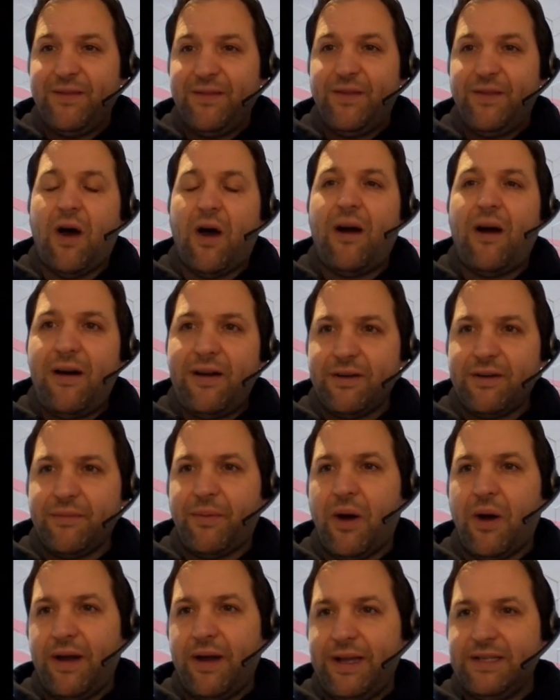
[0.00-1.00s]
The harder
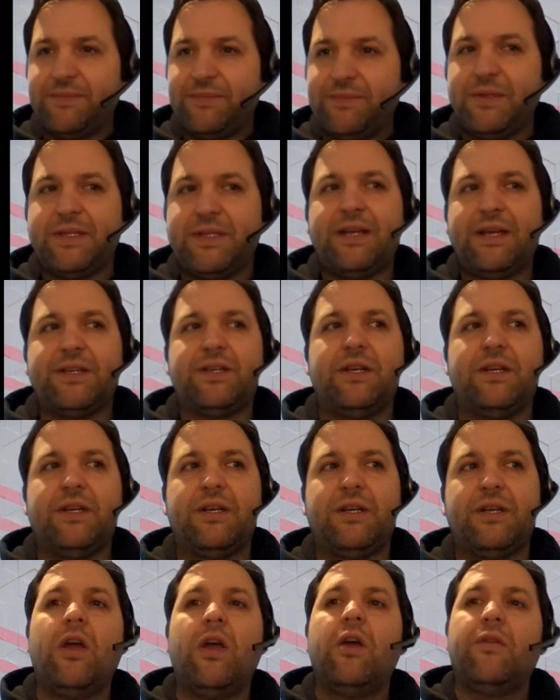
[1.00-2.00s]
part is
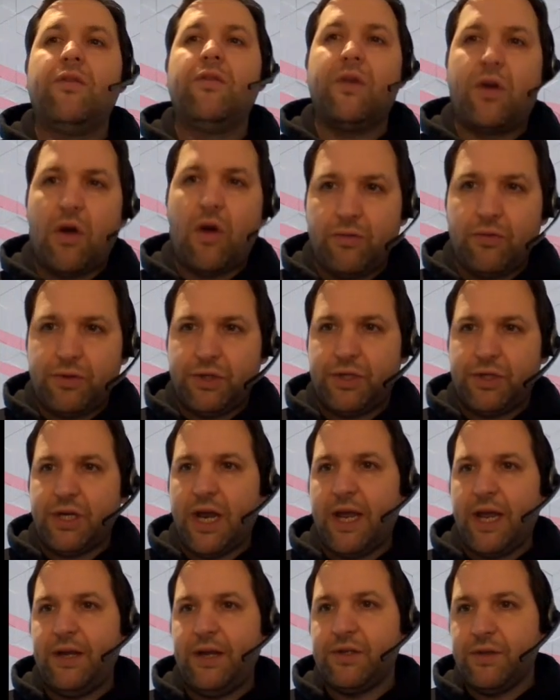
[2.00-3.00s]
potentially the culture
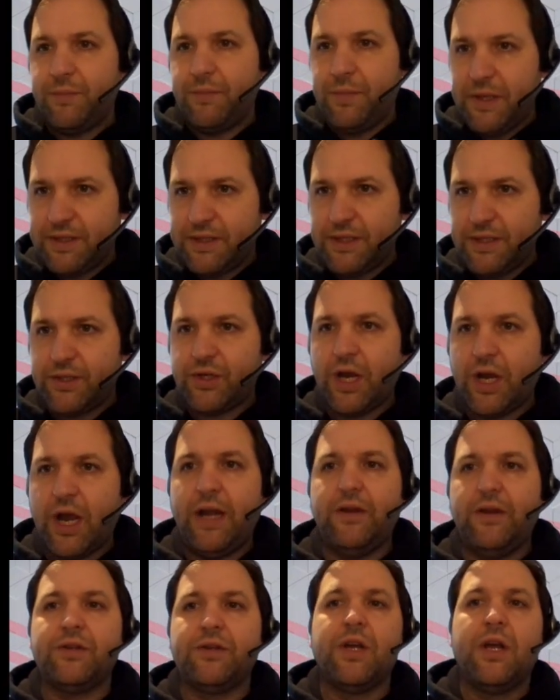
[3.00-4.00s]
change, the business
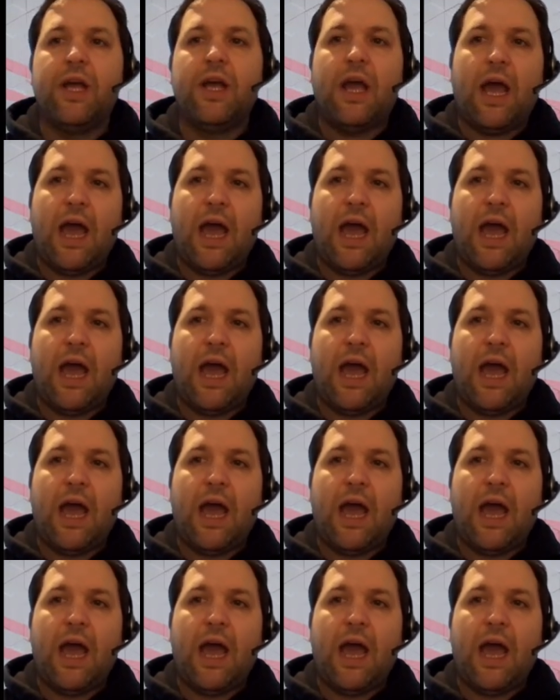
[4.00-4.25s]
change,